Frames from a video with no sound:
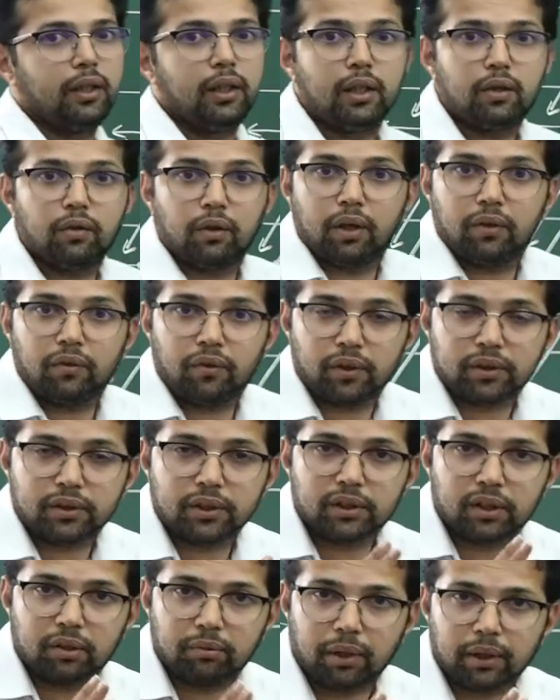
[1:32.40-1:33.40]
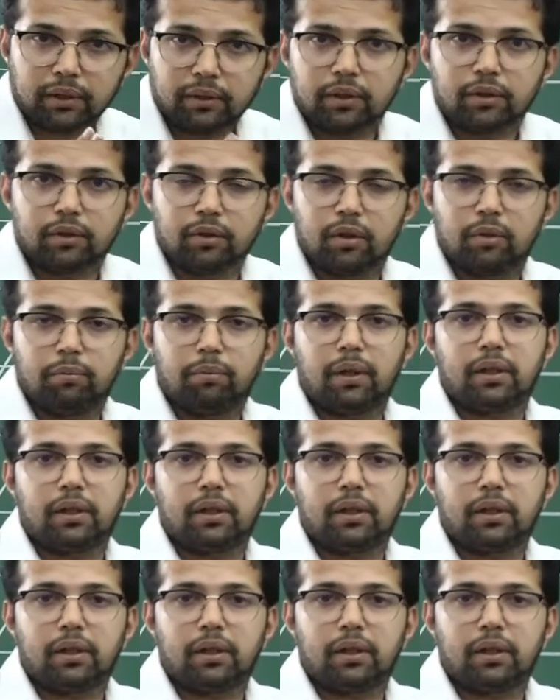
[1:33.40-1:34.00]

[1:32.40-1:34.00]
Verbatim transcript: equal forces in magnitude,